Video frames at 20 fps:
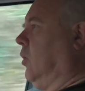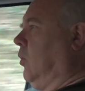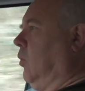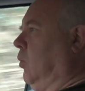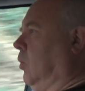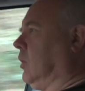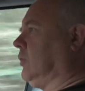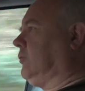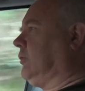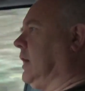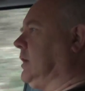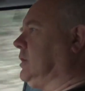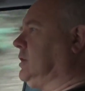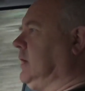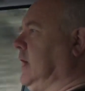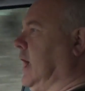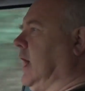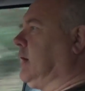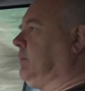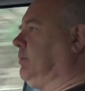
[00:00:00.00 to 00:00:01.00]
what's
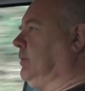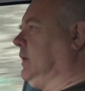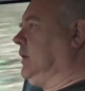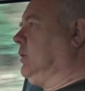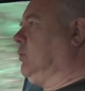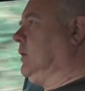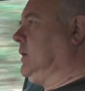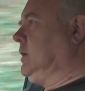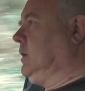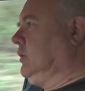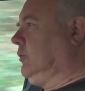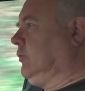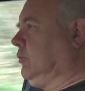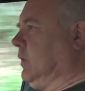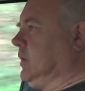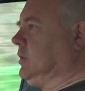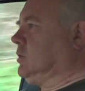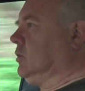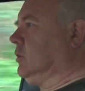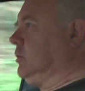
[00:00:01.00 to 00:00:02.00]
actually happening when you
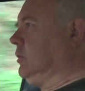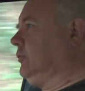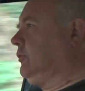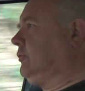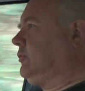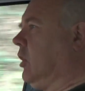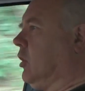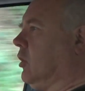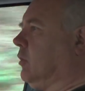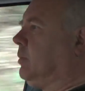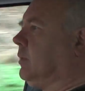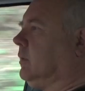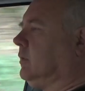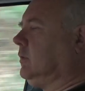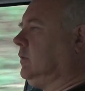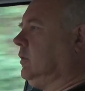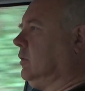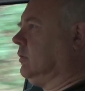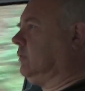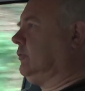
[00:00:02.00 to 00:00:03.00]
switch on a stop,
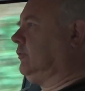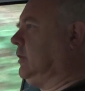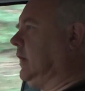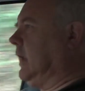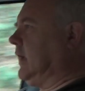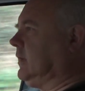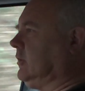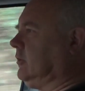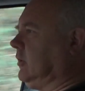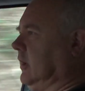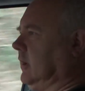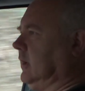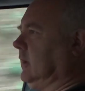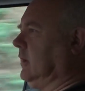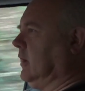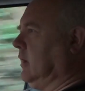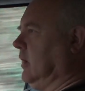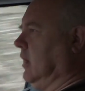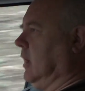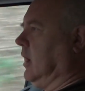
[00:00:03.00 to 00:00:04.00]
you're selecting
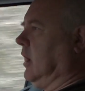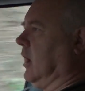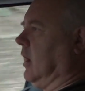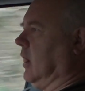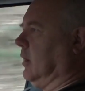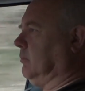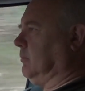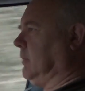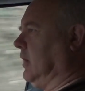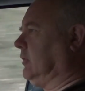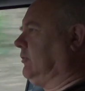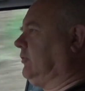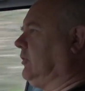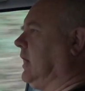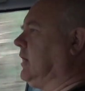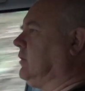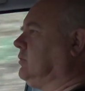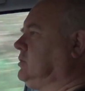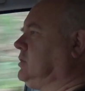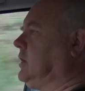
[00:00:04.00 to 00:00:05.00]
a
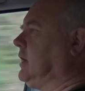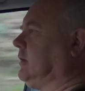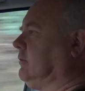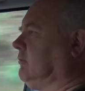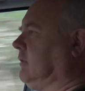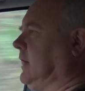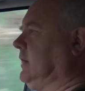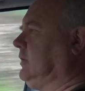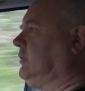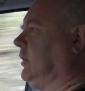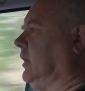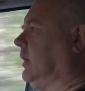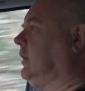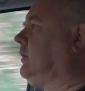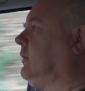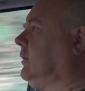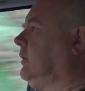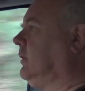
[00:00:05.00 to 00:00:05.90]
sound generator